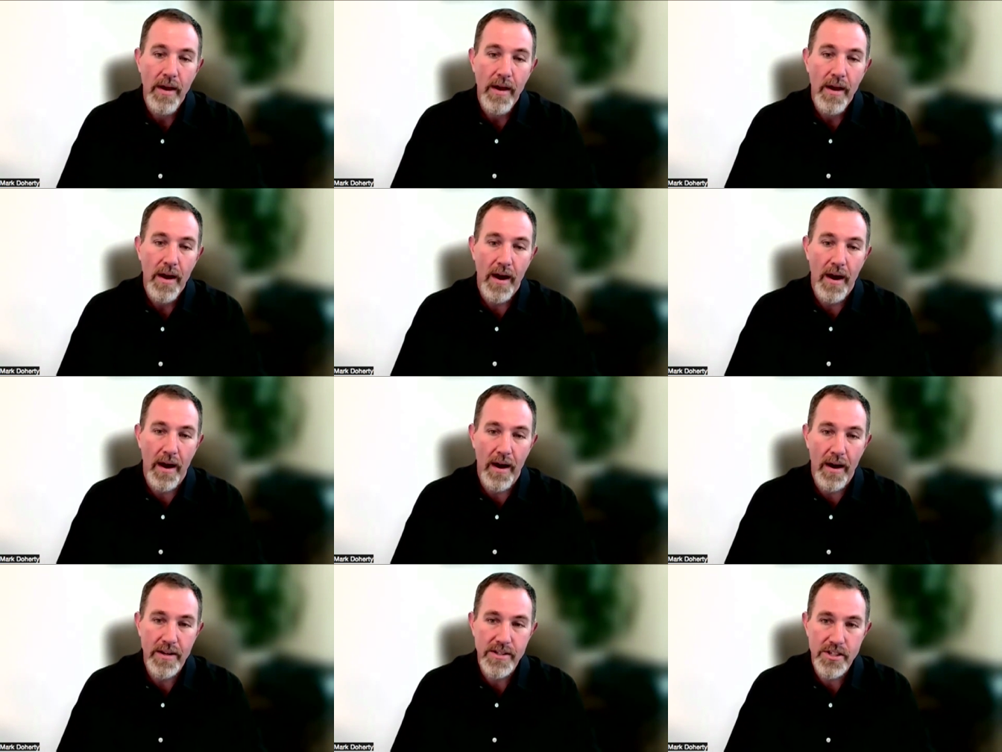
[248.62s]

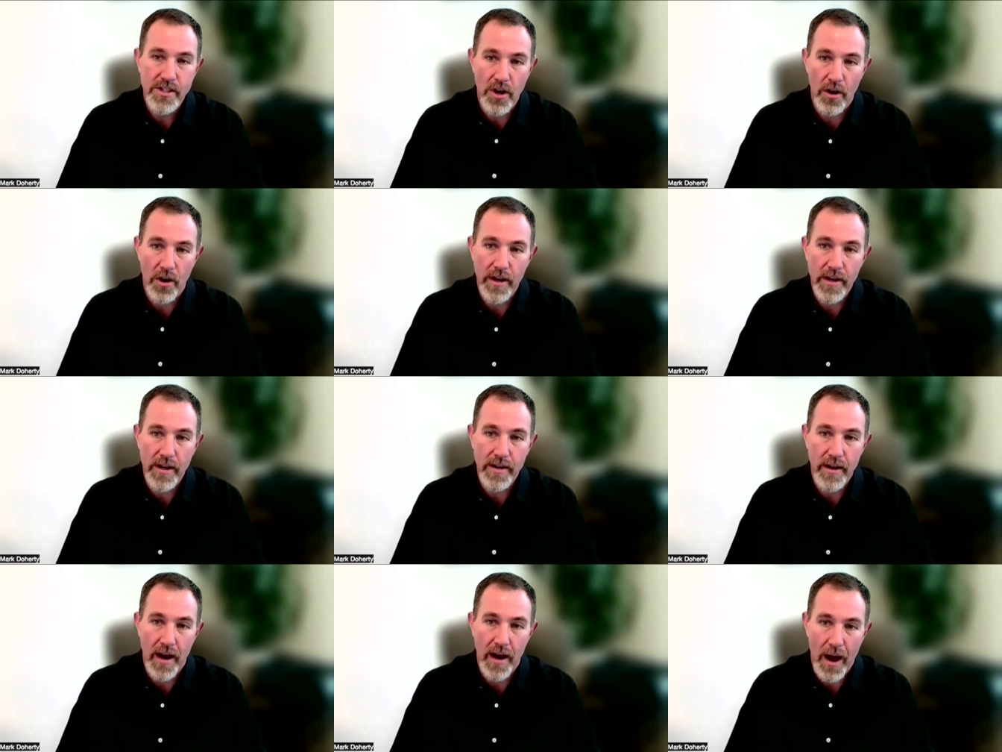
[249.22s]
Uh,
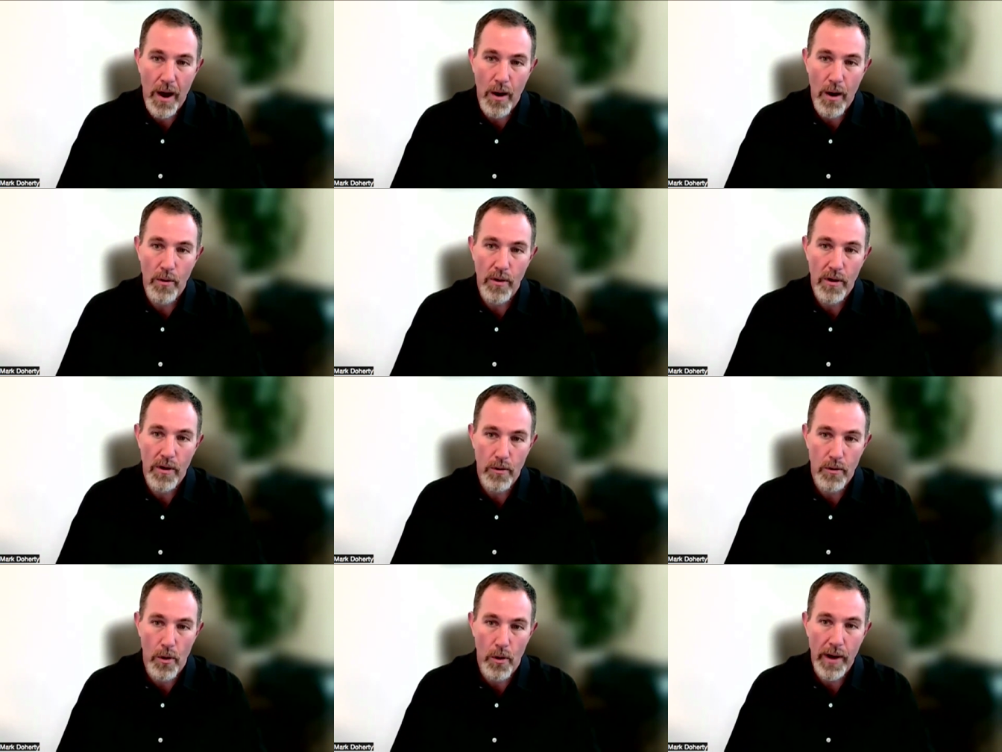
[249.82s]
started
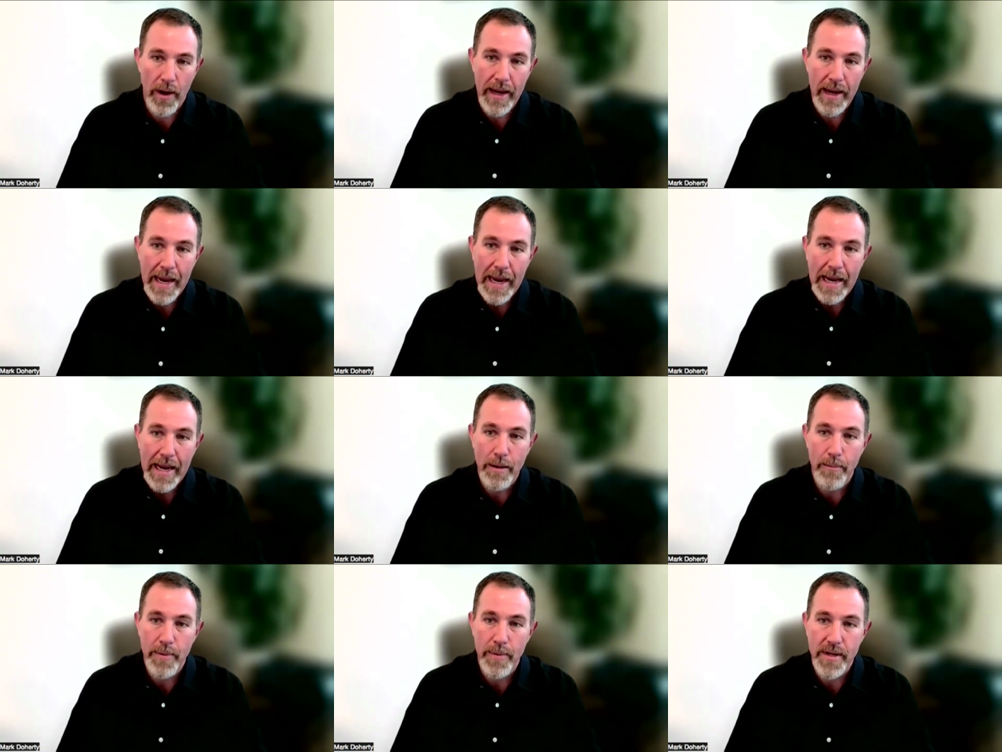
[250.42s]
out growing
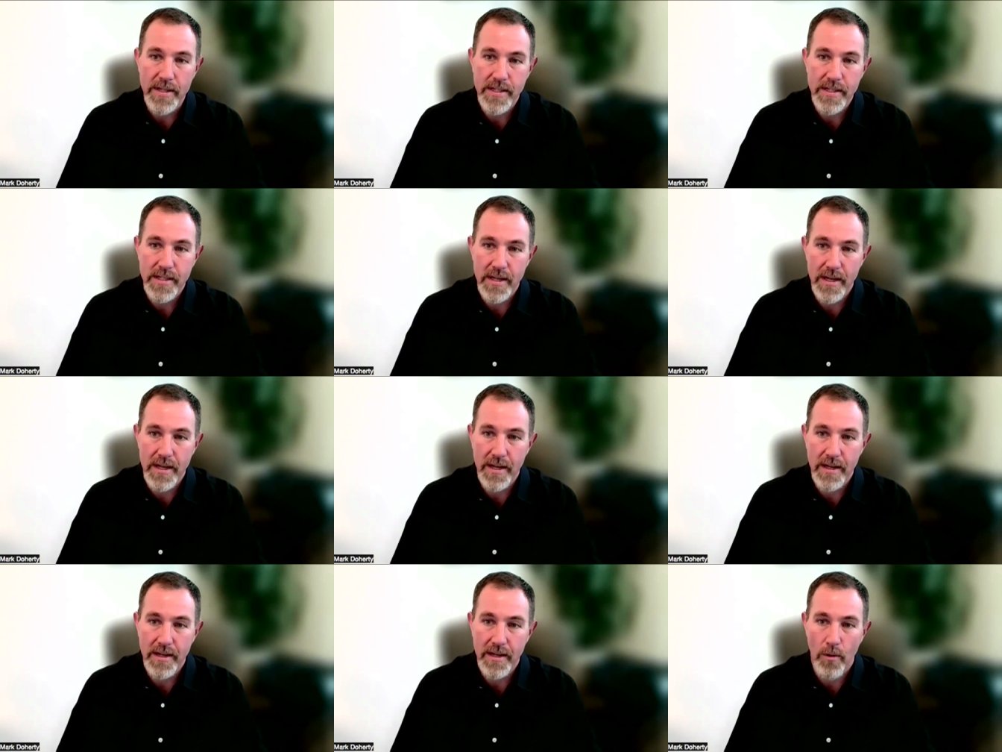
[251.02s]
cannabis
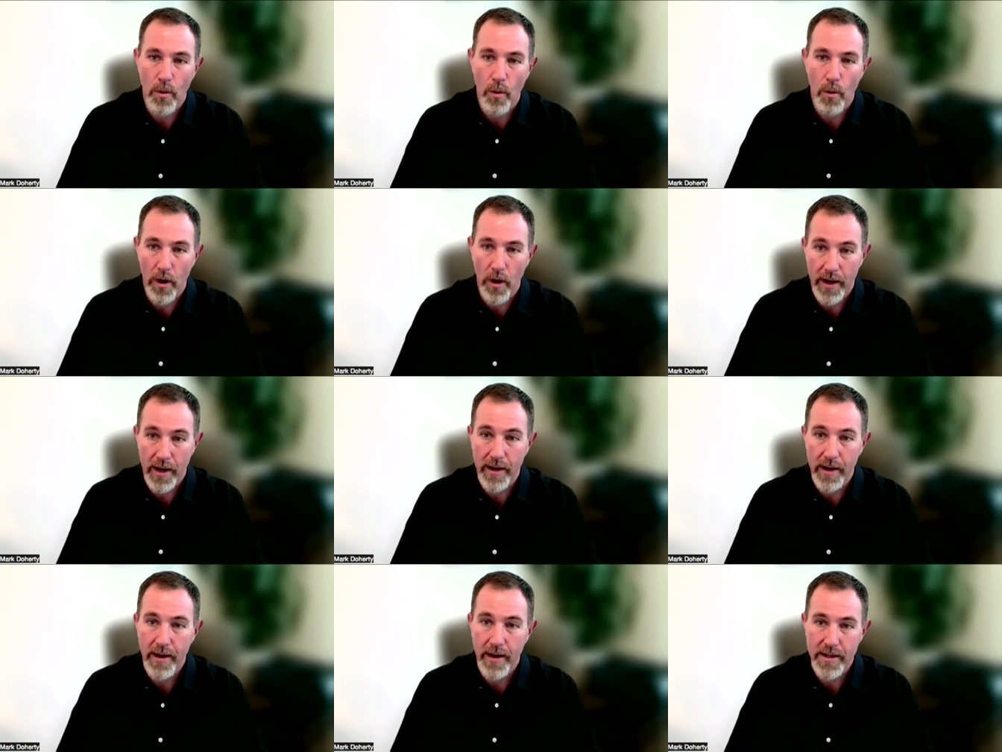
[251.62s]
in
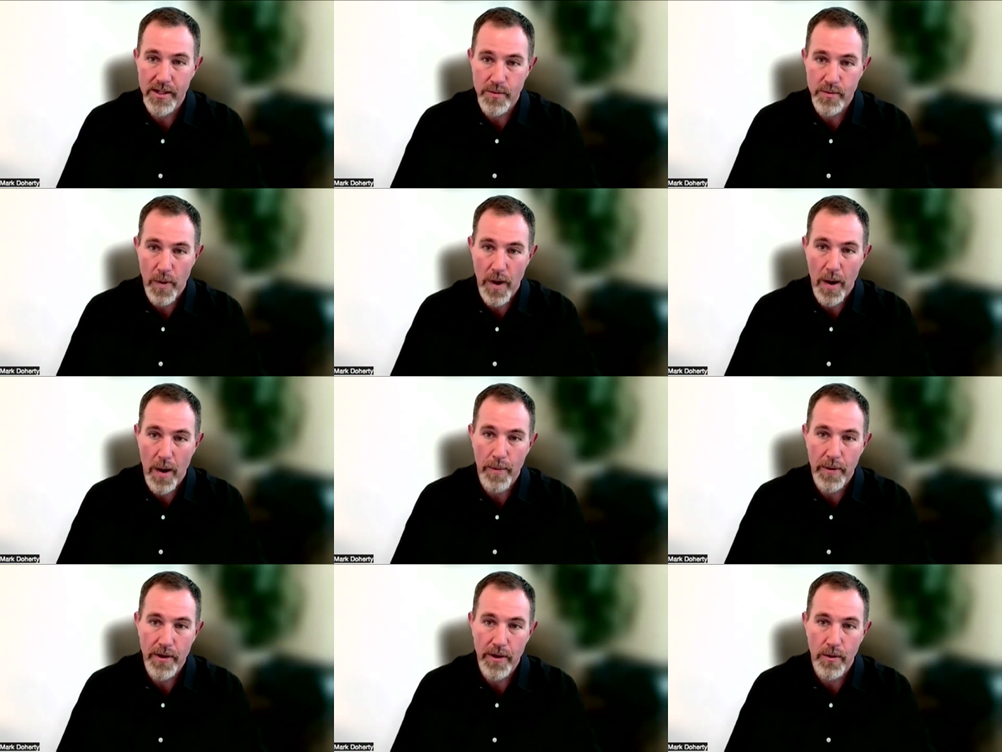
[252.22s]
Oregon on his
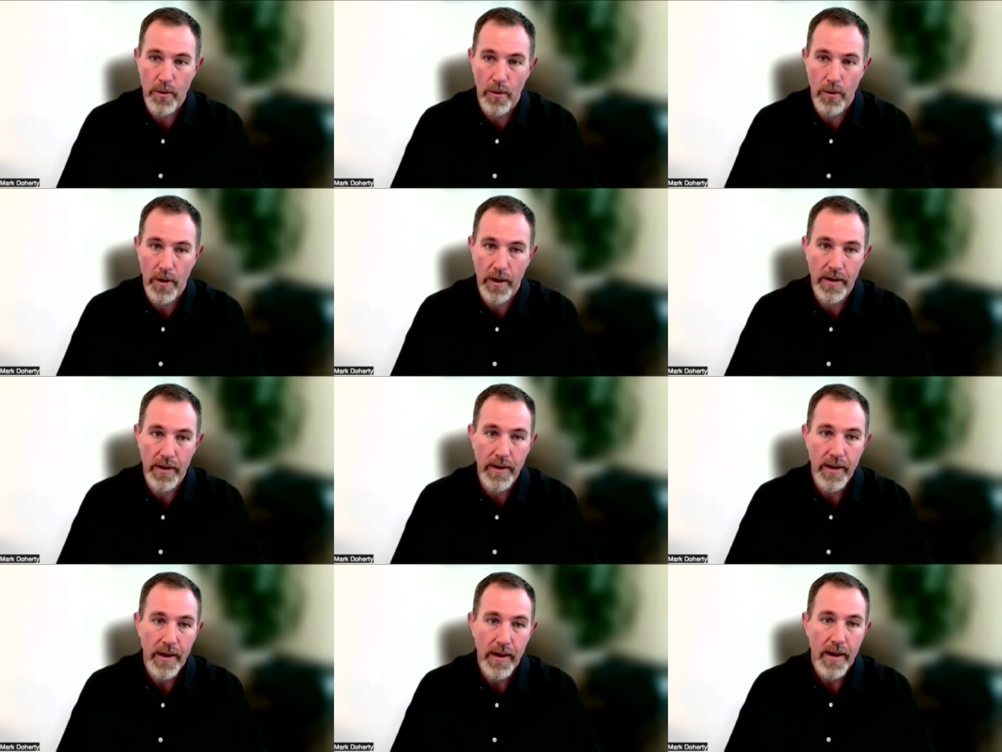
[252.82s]
property in
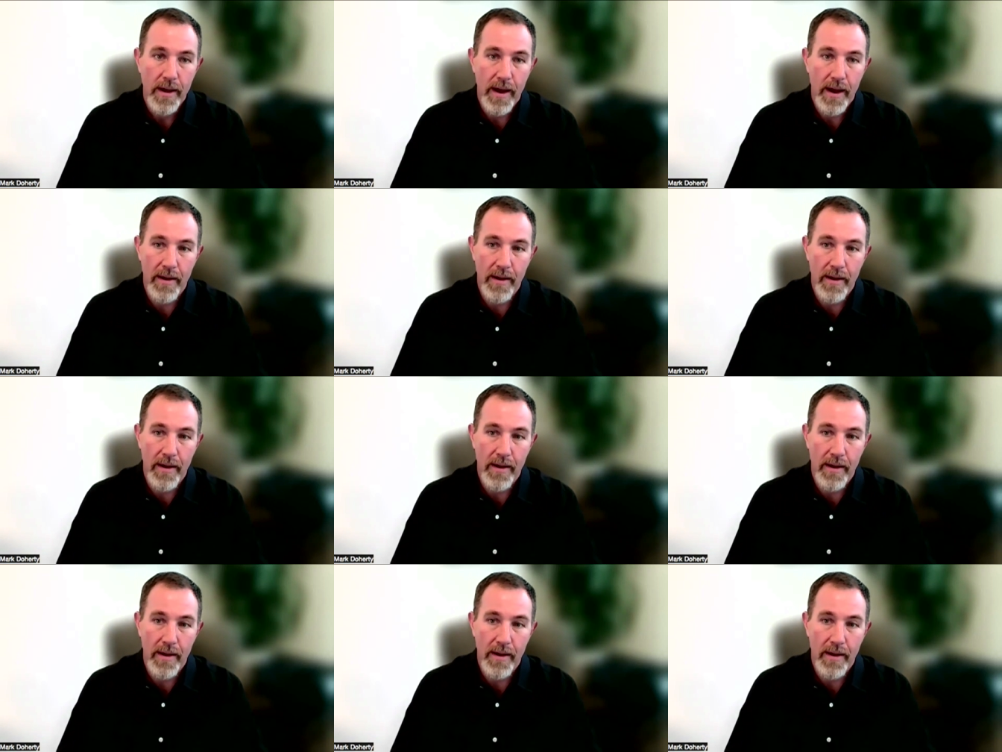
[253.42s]
Oregon,